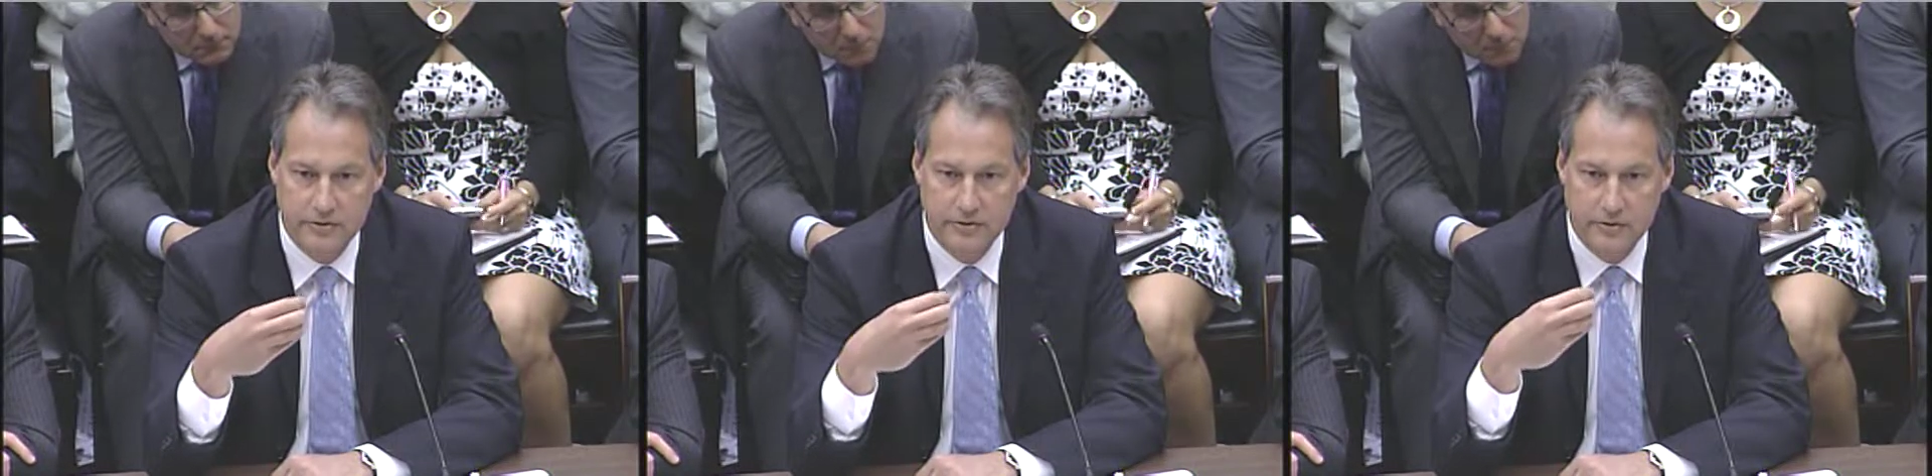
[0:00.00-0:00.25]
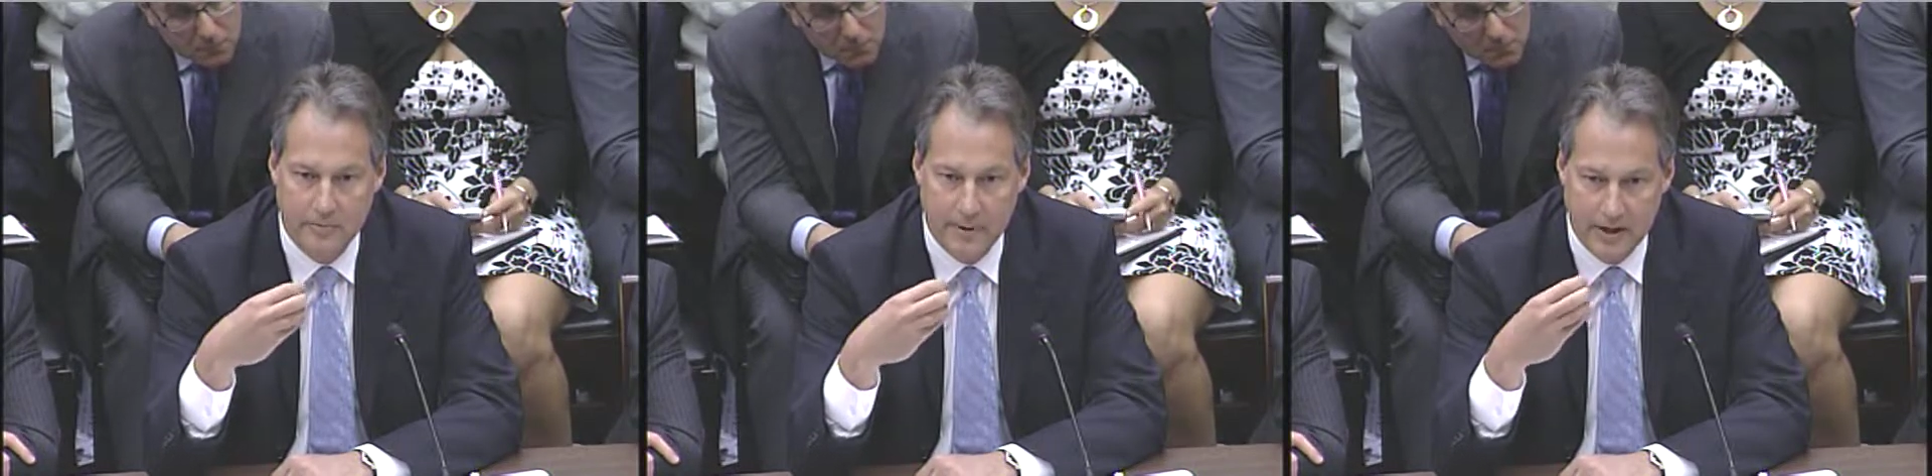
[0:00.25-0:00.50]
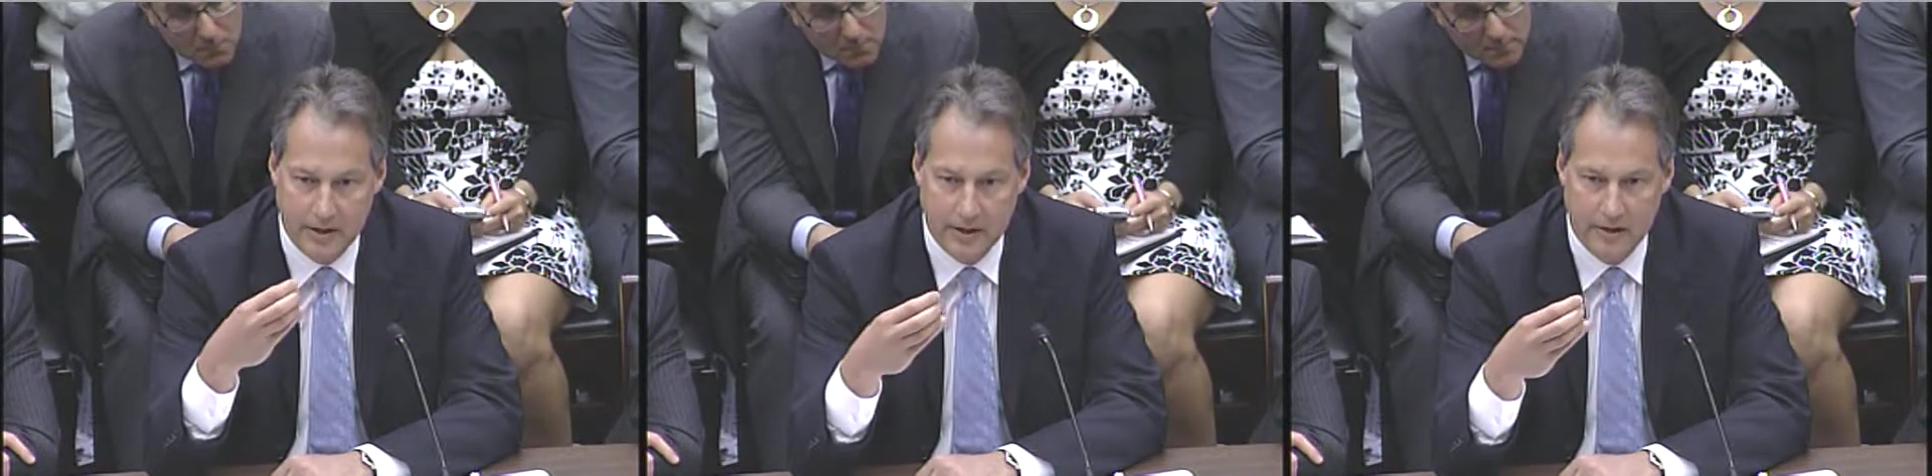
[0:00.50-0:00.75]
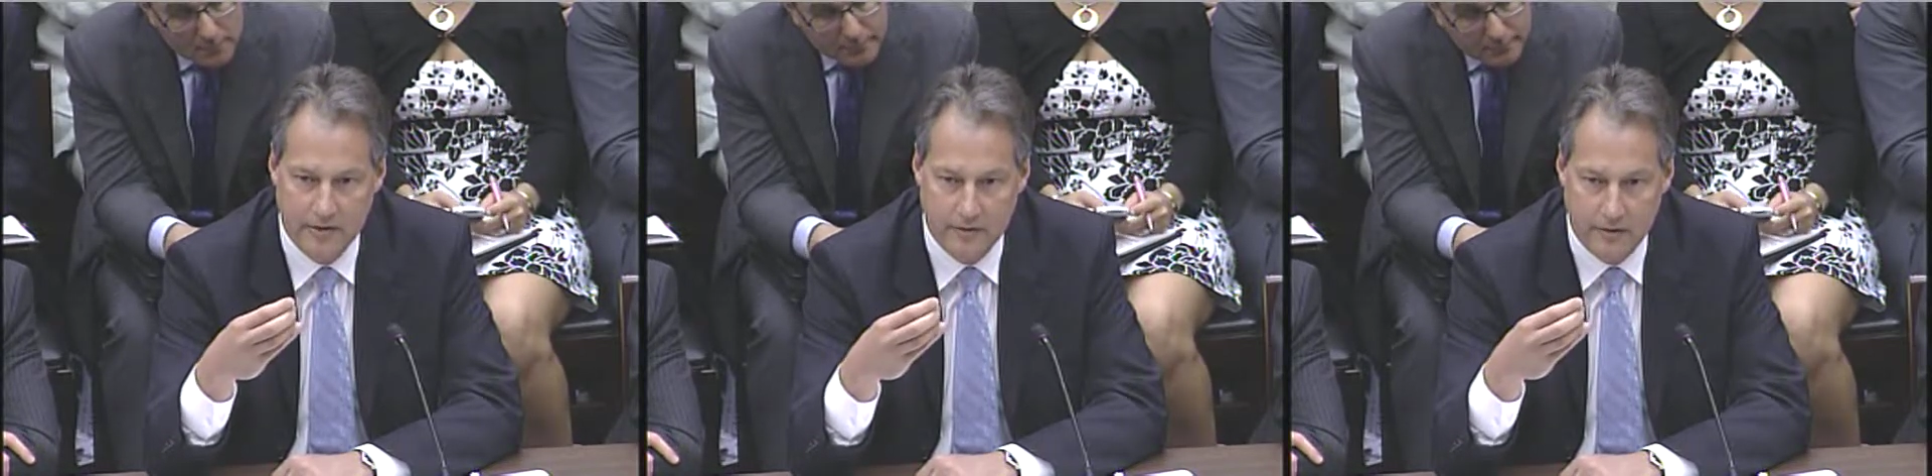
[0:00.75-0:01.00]
to go back
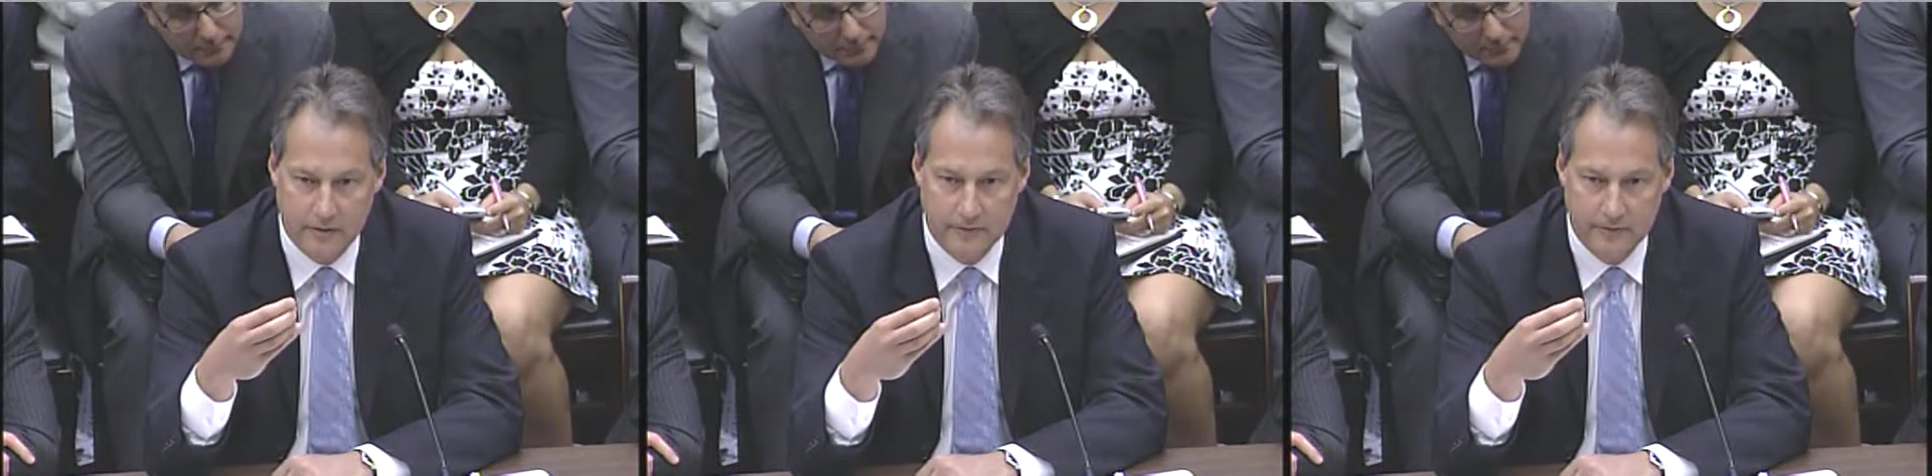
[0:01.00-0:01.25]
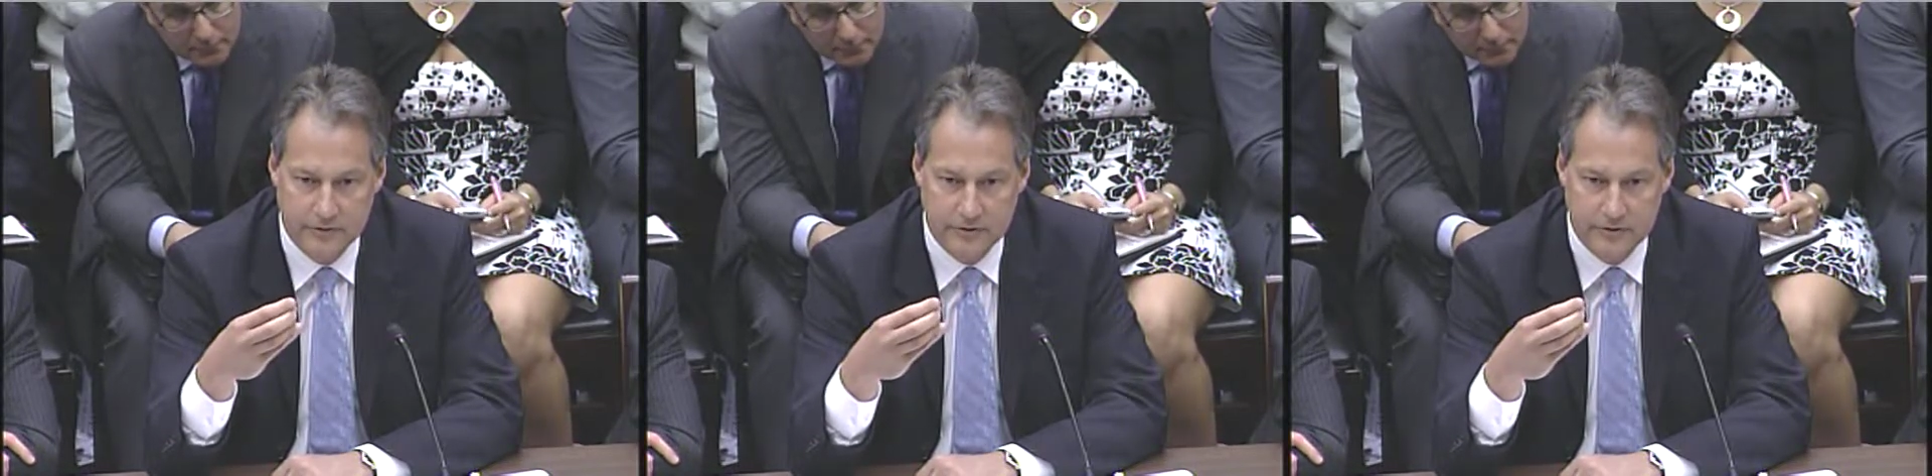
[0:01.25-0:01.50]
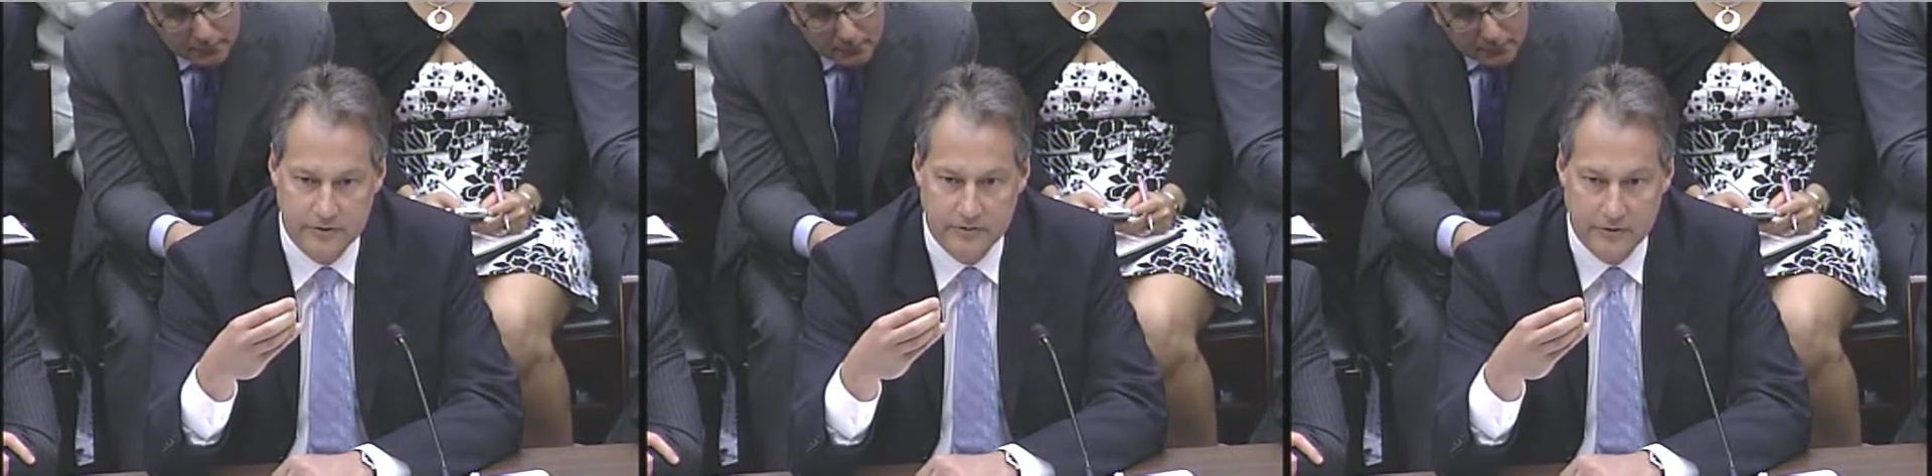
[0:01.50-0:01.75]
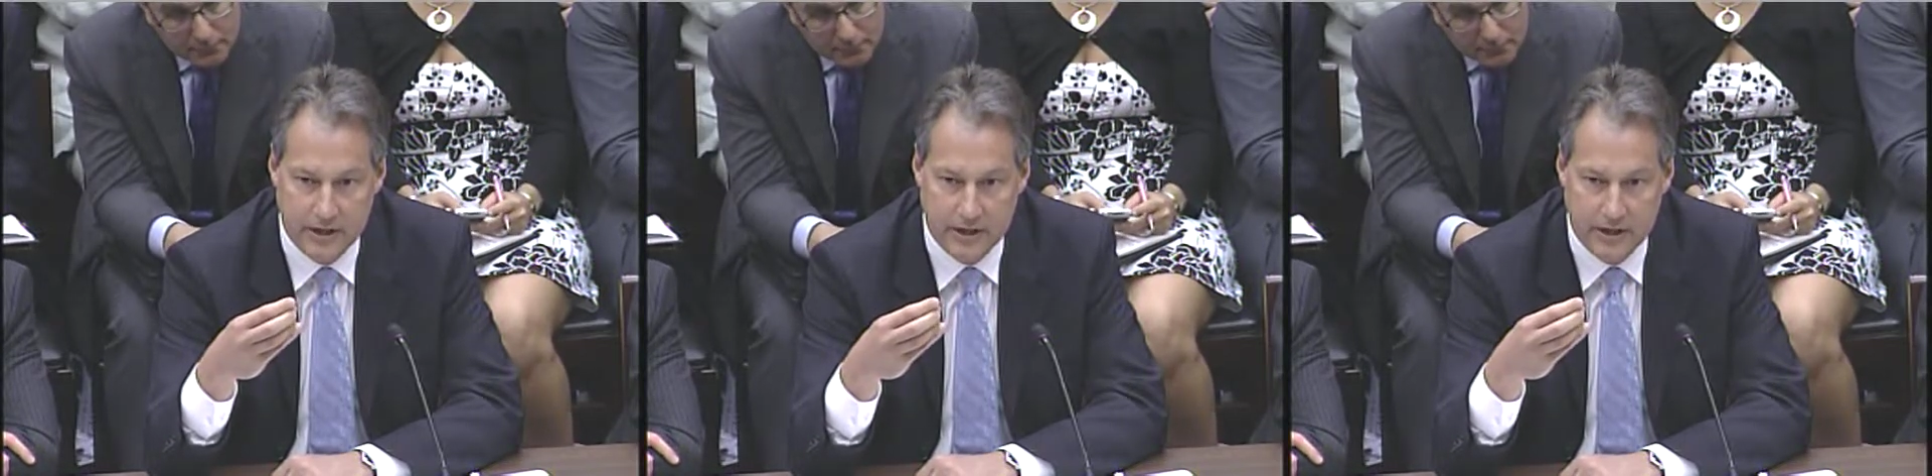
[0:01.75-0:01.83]
out and offer additional